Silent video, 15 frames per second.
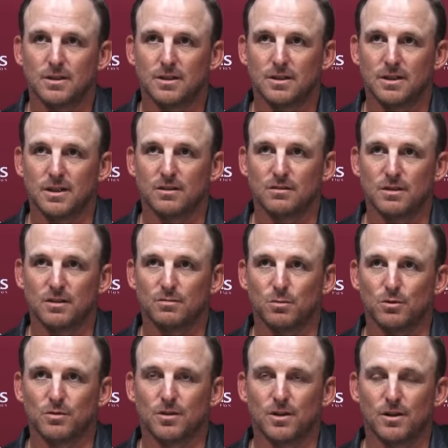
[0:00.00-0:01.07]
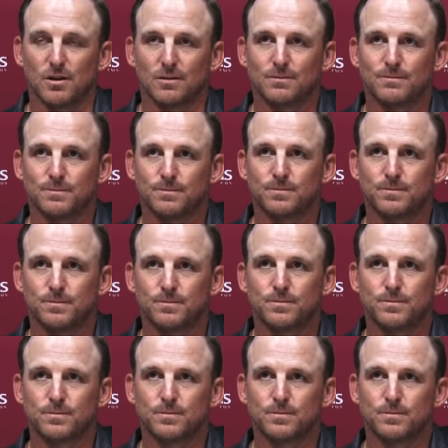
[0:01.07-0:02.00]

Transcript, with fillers: where he was an offensive assistant to